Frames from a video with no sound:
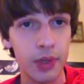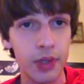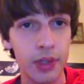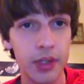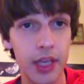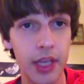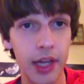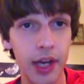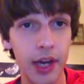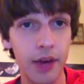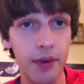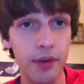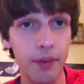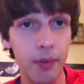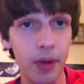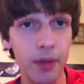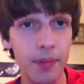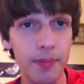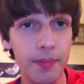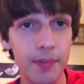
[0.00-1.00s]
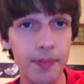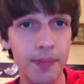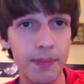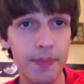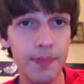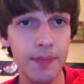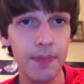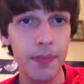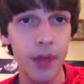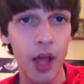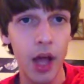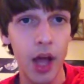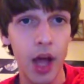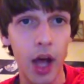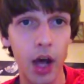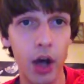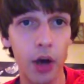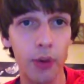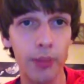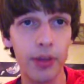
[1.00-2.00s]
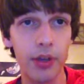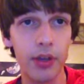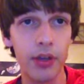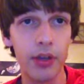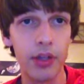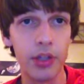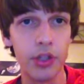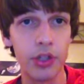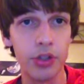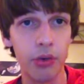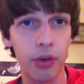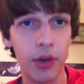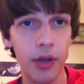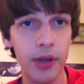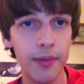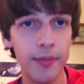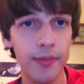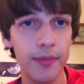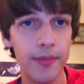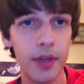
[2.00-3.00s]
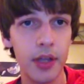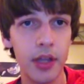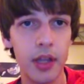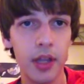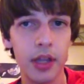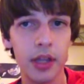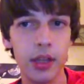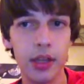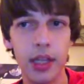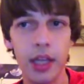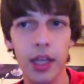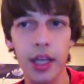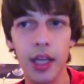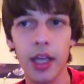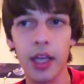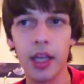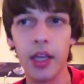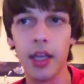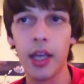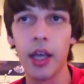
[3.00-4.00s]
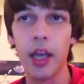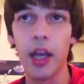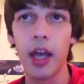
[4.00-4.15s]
take care everyone. I hope you enjoy the